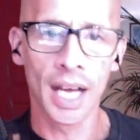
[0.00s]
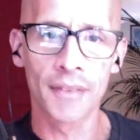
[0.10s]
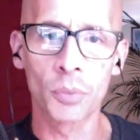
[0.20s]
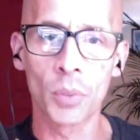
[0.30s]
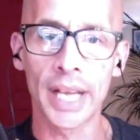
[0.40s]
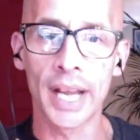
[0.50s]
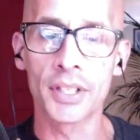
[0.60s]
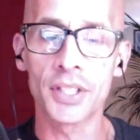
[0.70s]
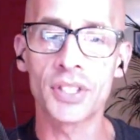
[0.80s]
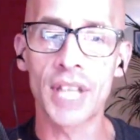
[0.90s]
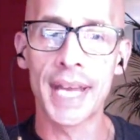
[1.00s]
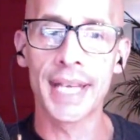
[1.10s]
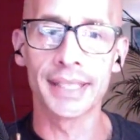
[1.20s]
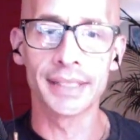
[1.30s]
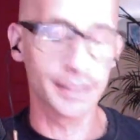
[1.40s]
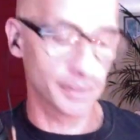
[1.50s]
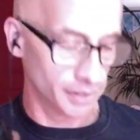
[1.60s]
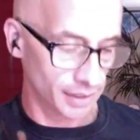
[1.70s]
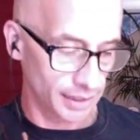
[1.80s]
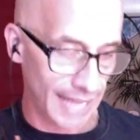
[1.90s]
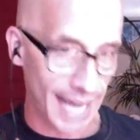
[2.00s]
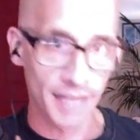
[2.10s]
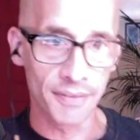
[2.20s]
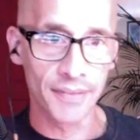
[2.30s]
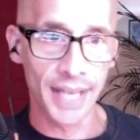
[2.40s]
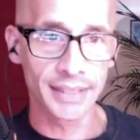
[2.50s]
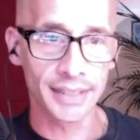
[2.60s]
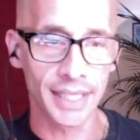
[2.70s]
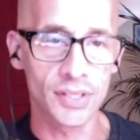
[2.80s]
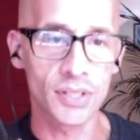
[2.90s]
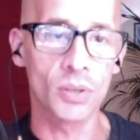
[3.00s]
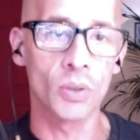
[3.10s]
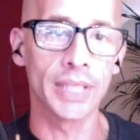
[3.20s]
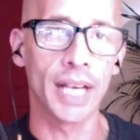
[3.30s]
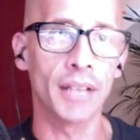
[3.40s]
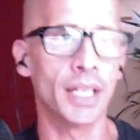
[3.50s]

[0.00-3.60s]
From what I understand, that event is sold out. And